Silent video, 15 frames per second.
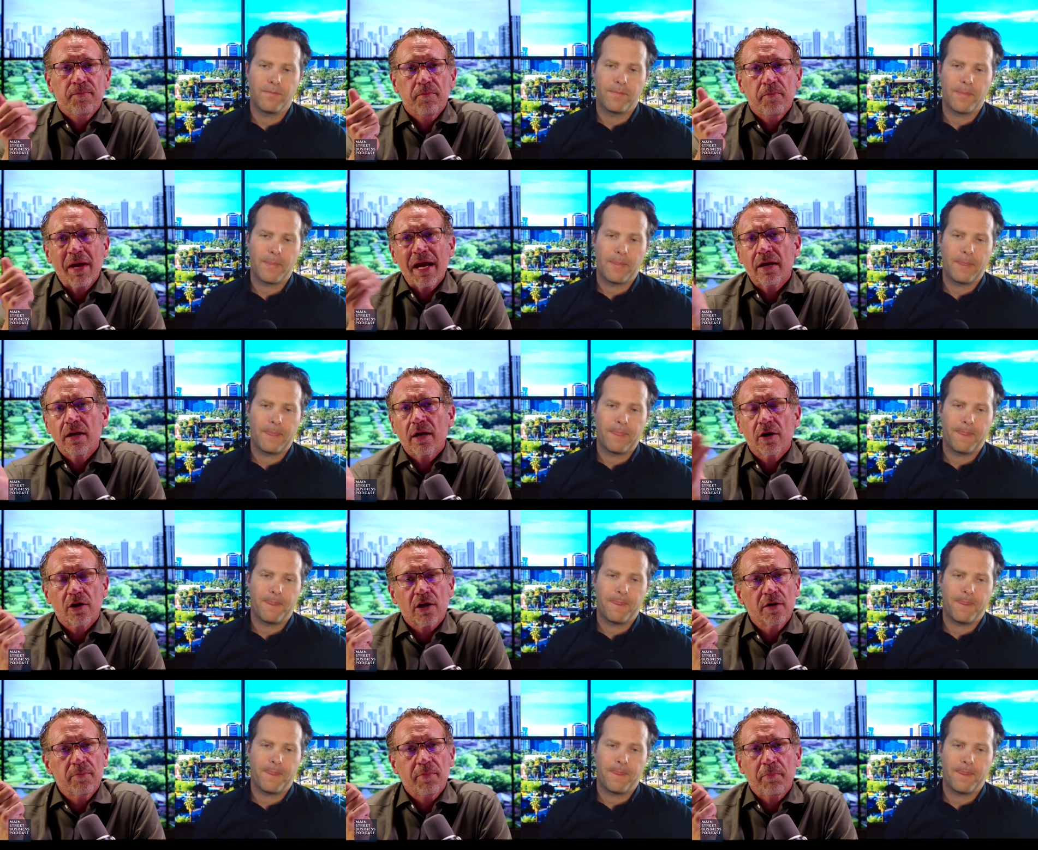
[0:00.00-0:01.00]
Speaker 1: Mat and I are
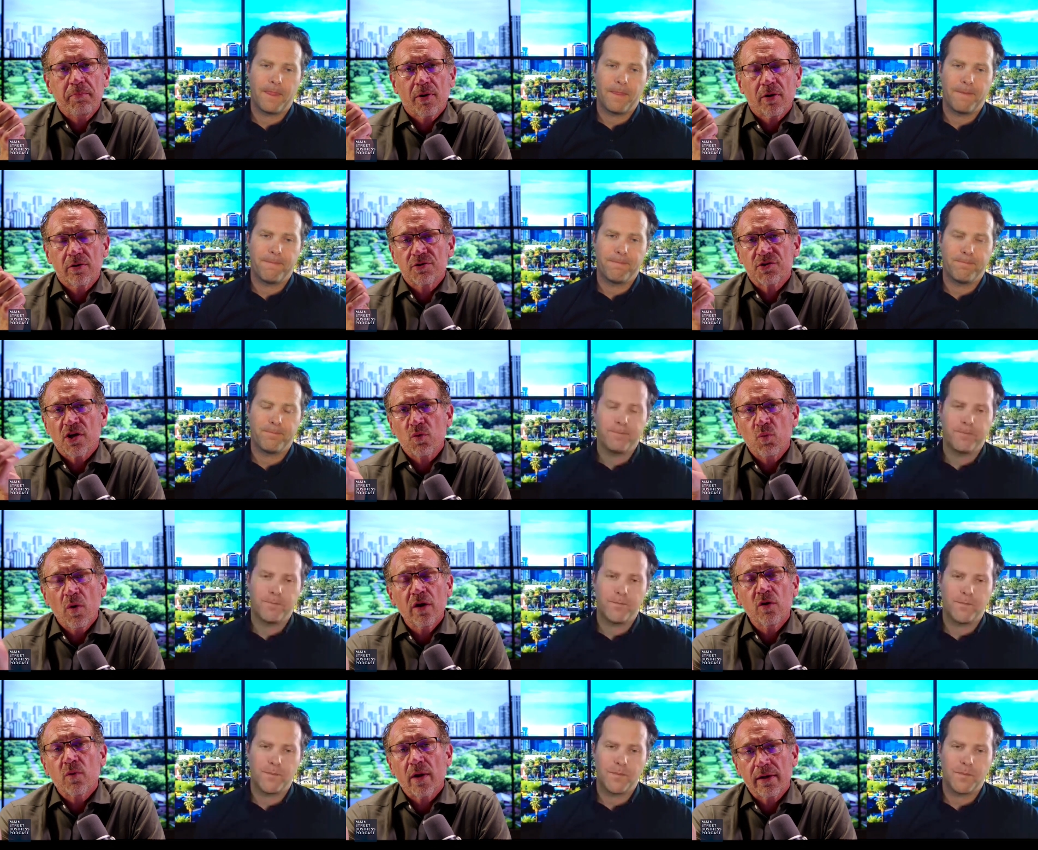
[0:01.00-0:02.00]
going to be partners on
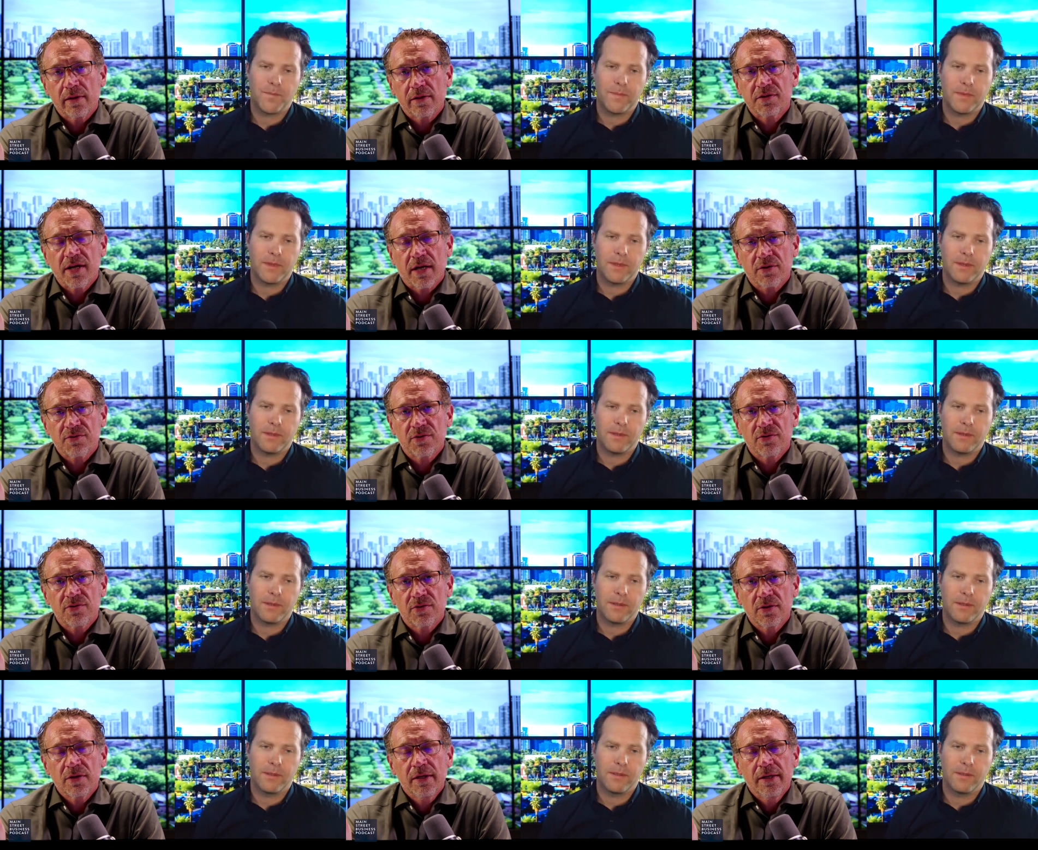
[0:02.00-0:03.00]
one rental in
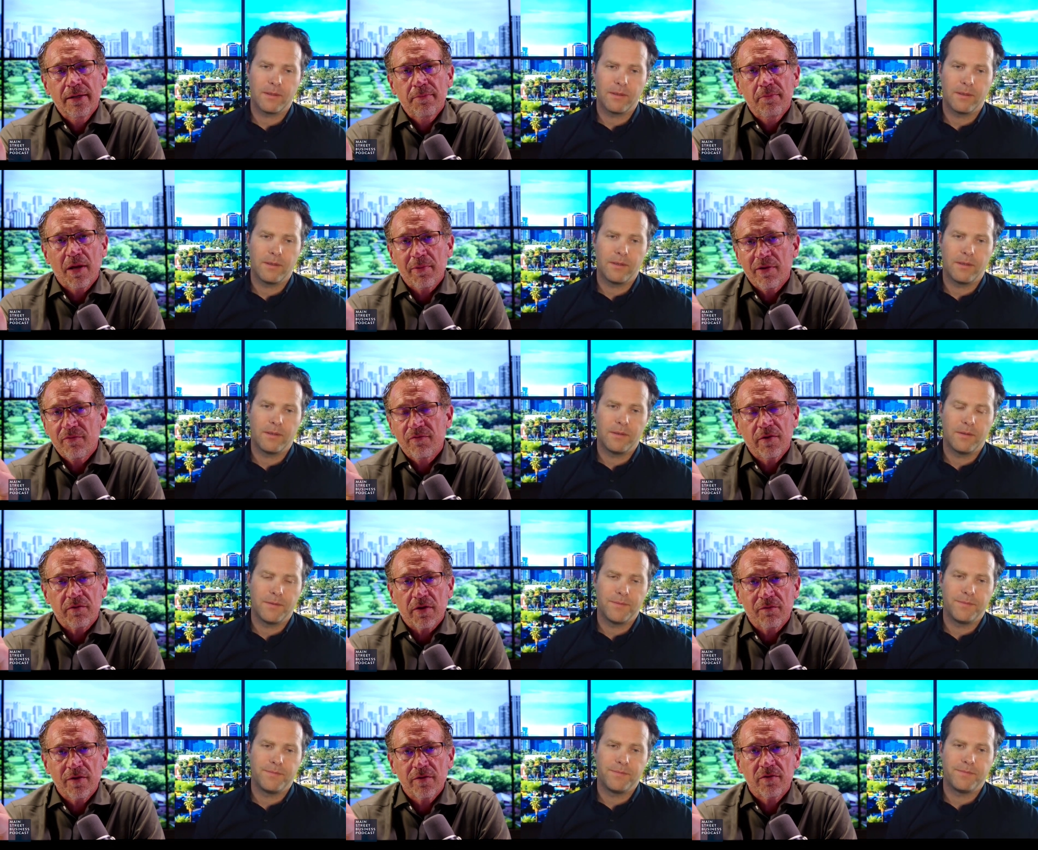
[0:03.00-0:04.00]
Texas maybe 50
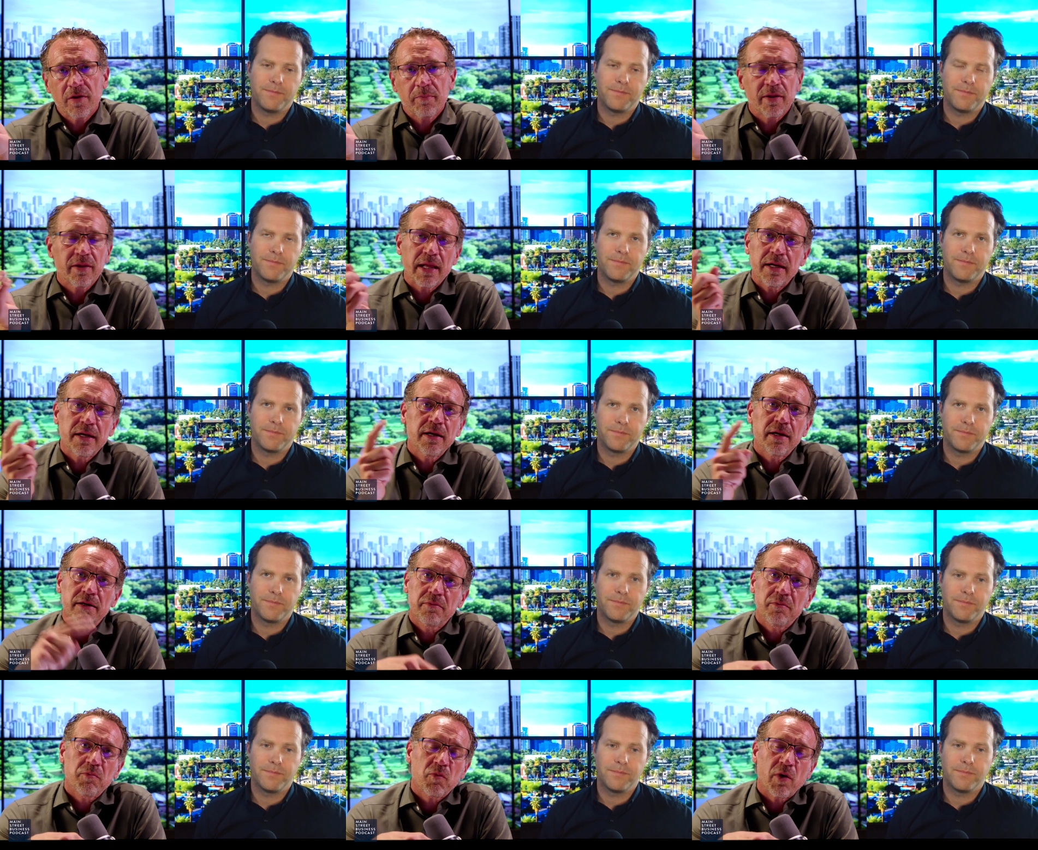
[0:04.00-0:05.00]
50. But then in
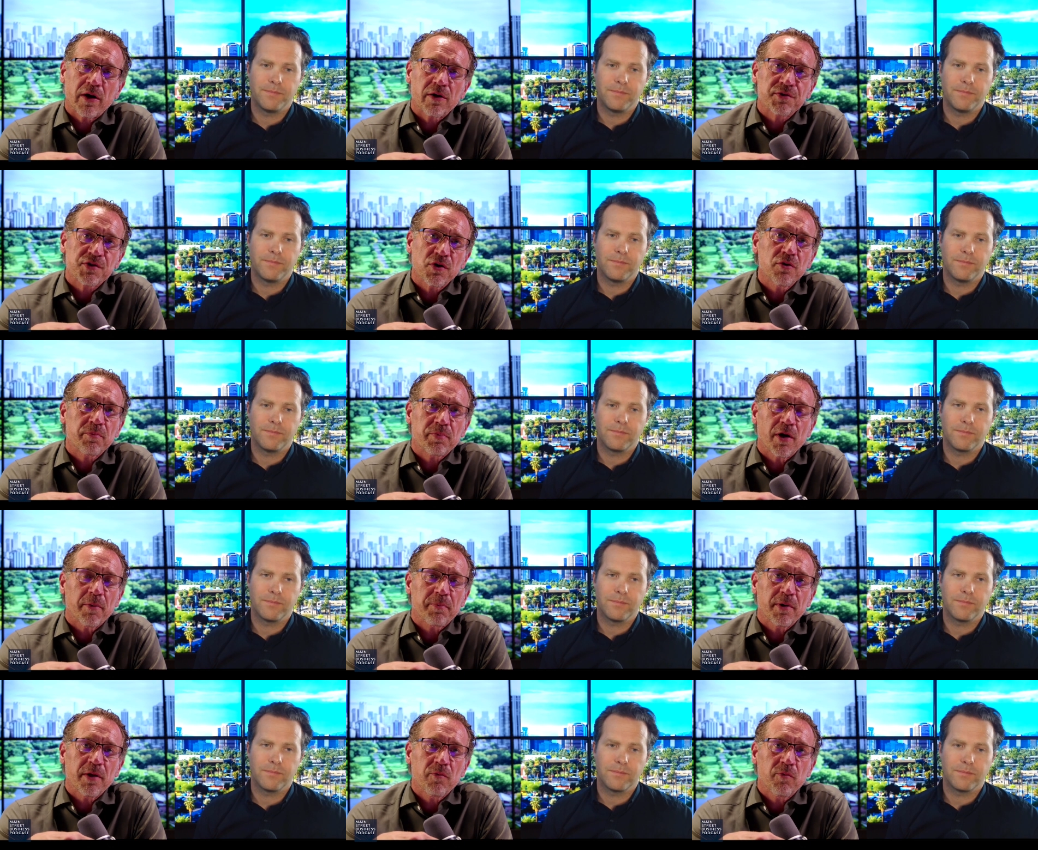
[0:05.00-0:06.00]
an Arizona
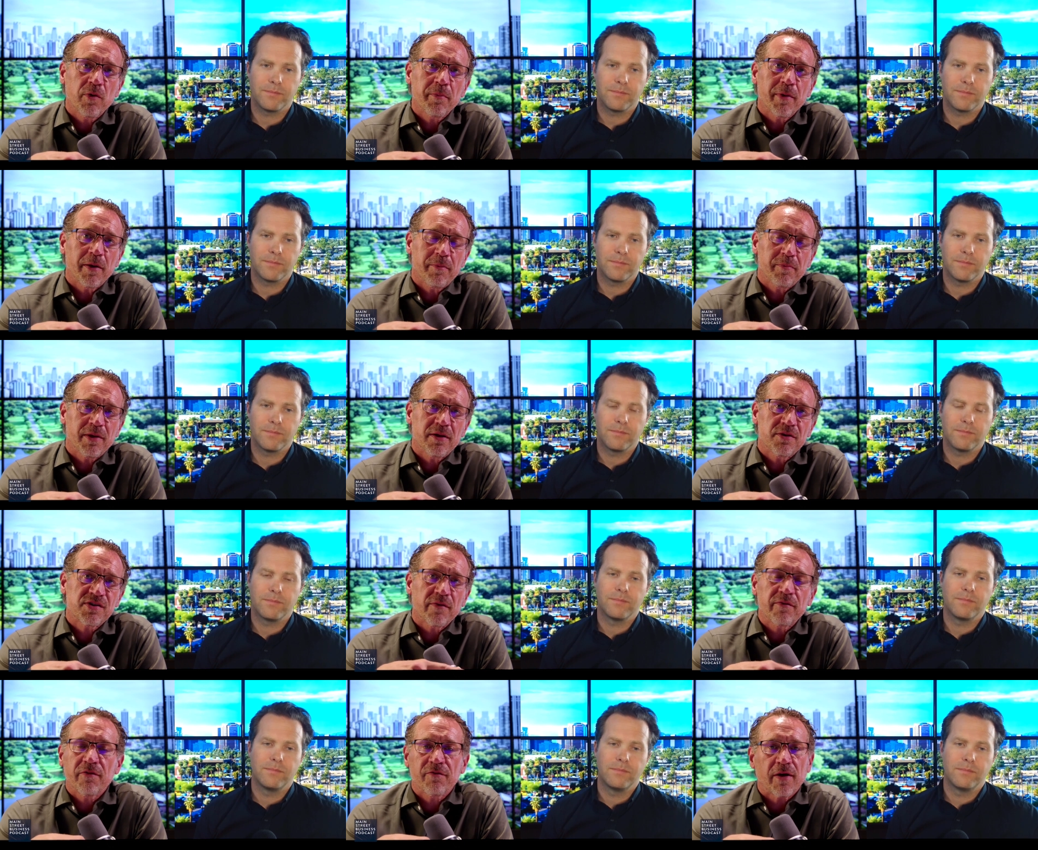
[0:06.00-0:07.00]
property, we might be
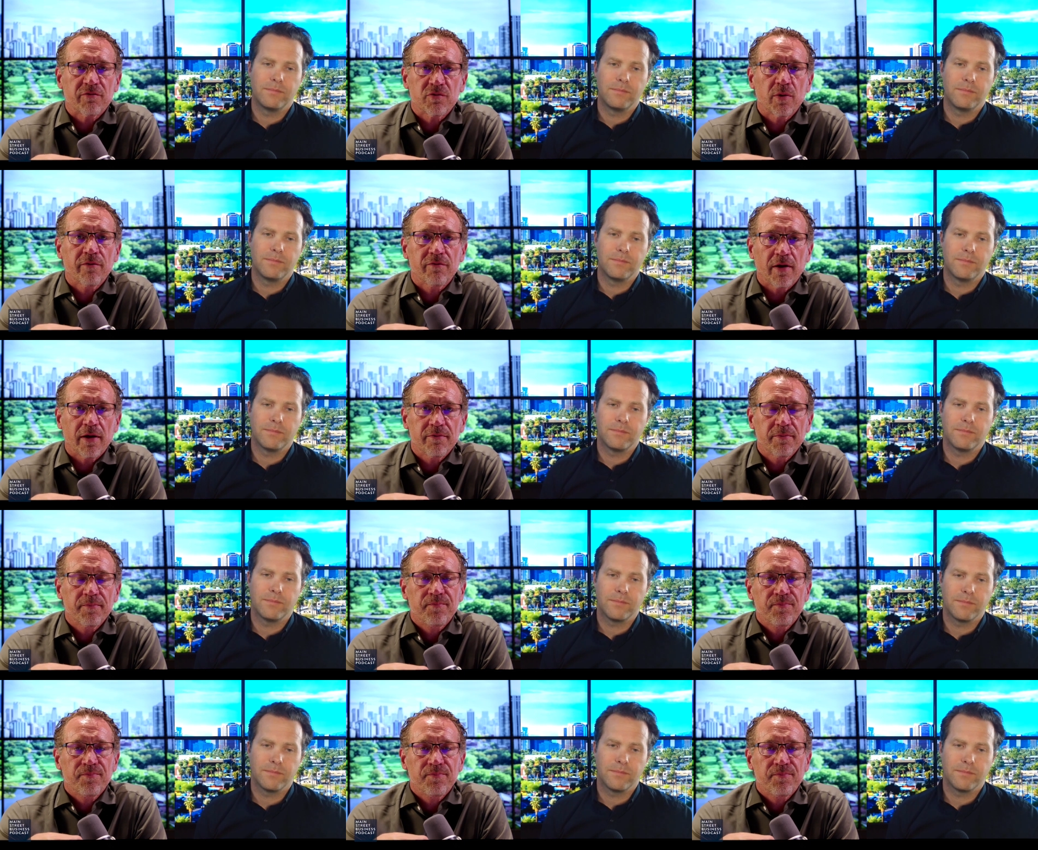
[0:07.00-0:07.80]
75 25.